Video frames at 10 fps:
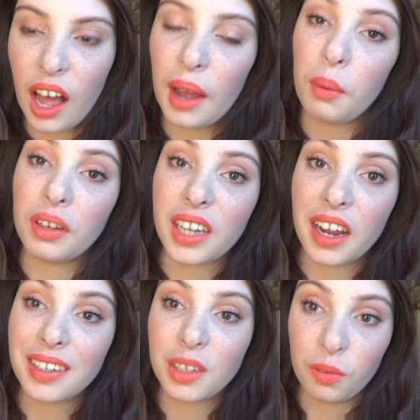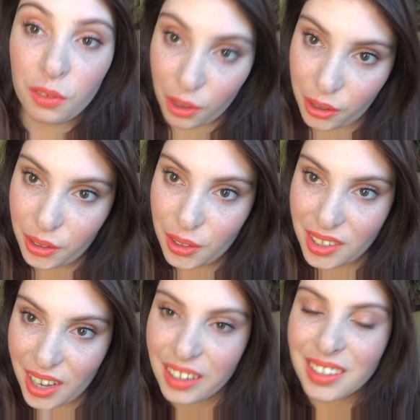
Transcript: I will take some photos and